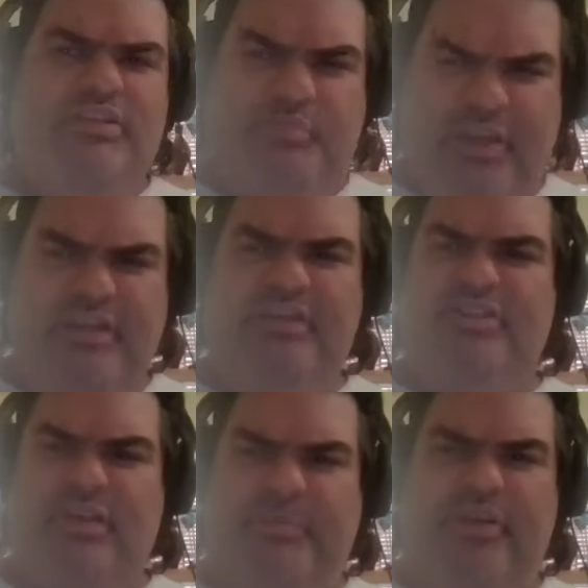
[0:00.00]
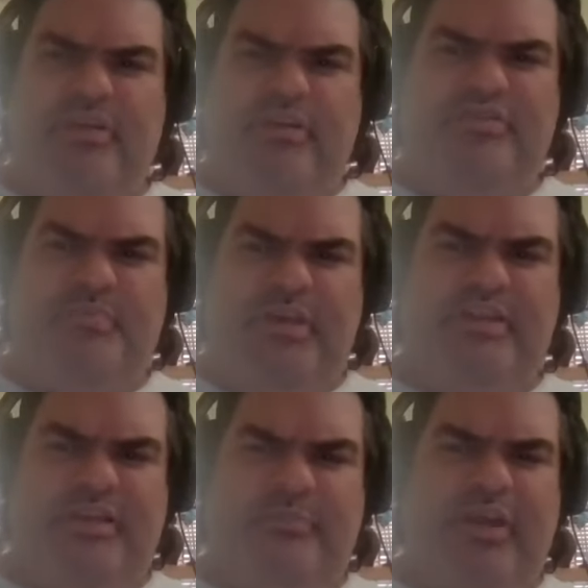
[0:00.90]
Speed is
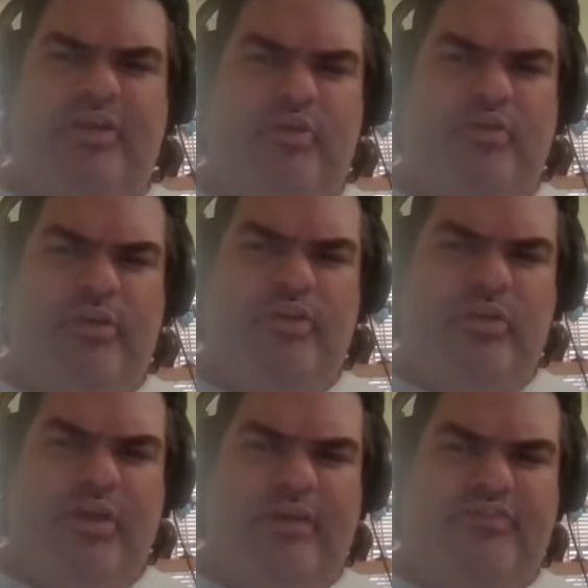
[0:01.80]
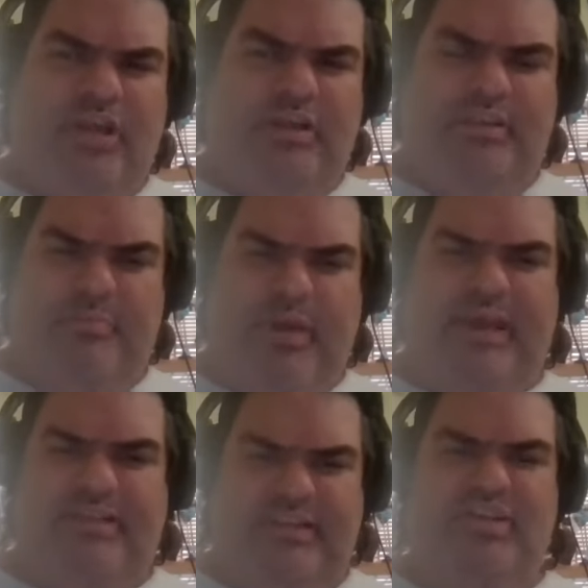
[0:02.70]
something I know you and I have talked in the
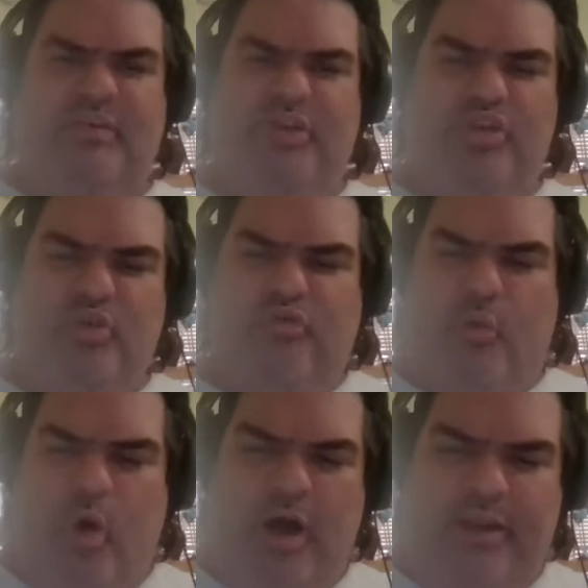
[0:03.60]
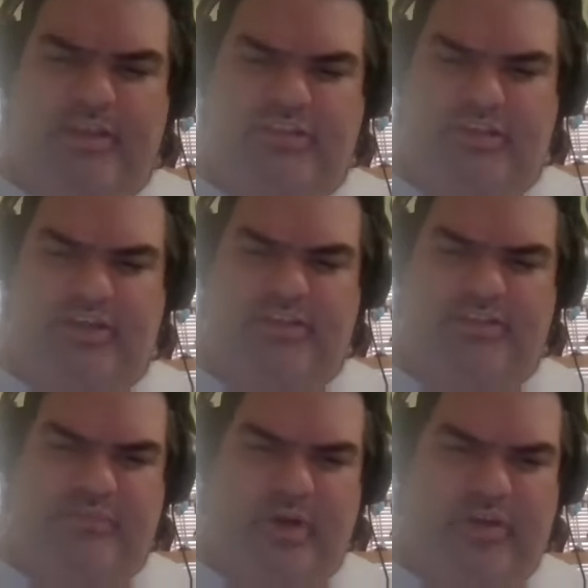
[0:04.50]
past. That's something you've wanted
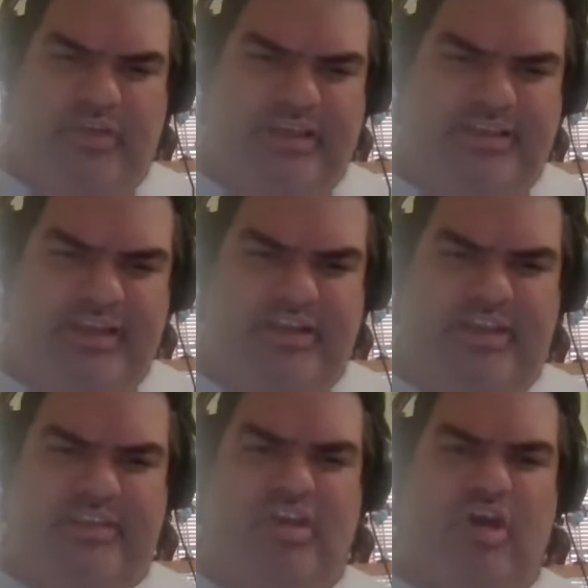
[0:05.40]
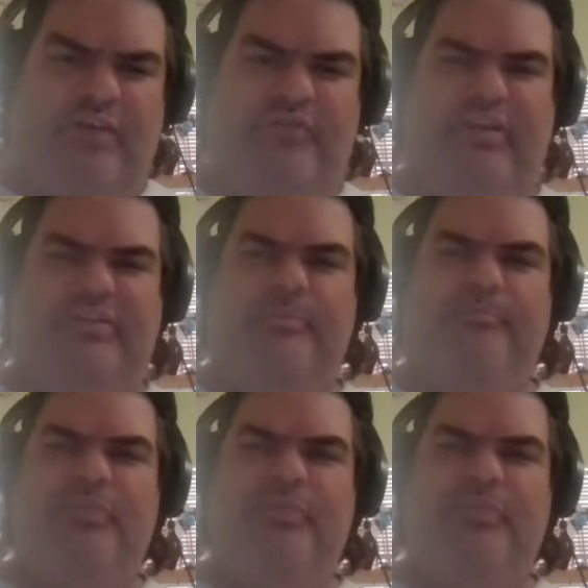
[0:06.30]
as a part of the identity in the offense.